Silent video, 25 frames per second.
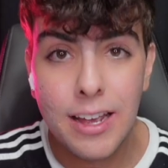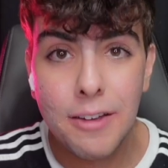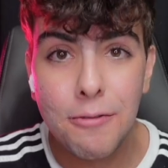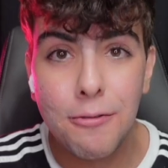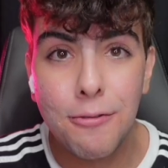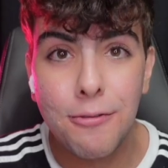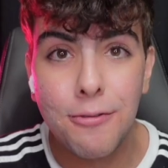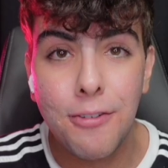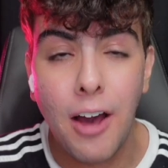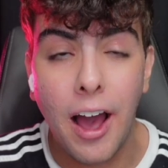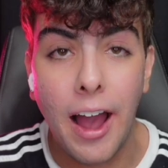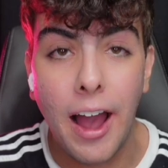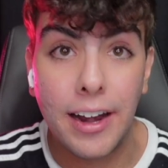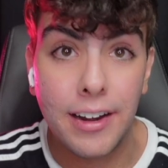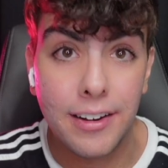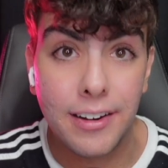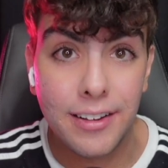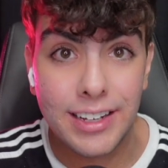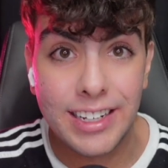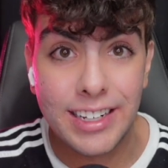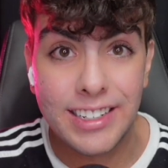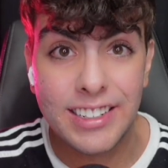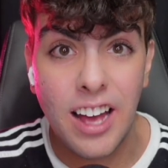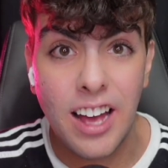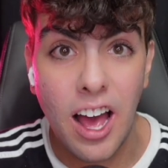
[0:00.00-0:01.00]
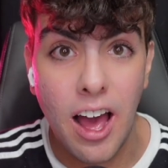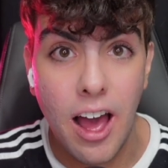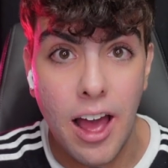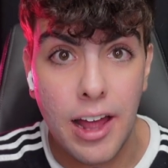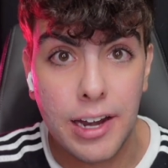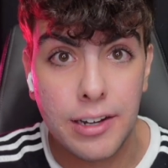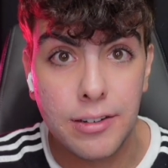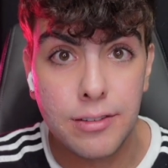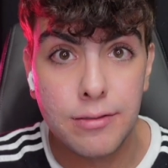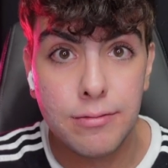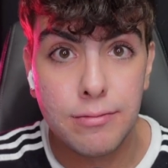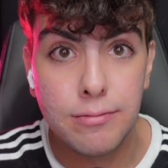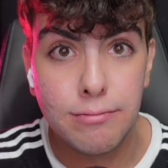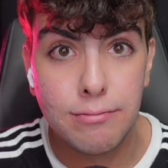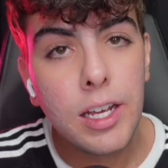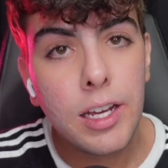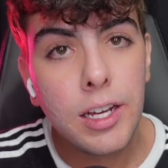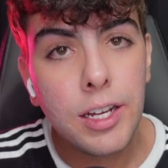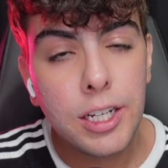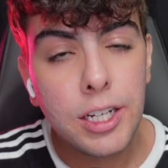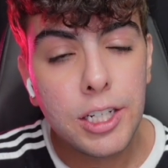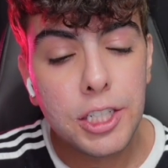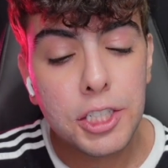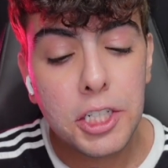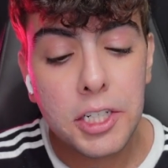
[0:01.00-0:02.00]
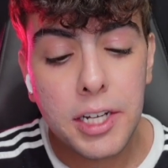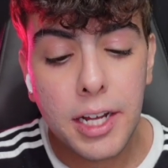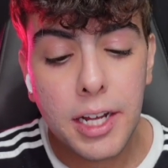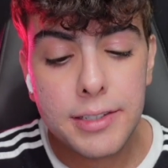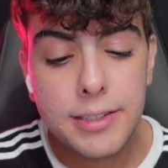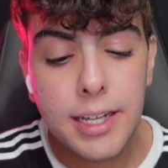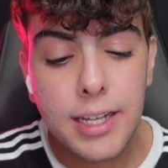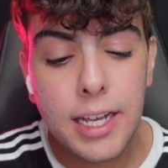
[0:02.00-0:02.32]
finally done? She does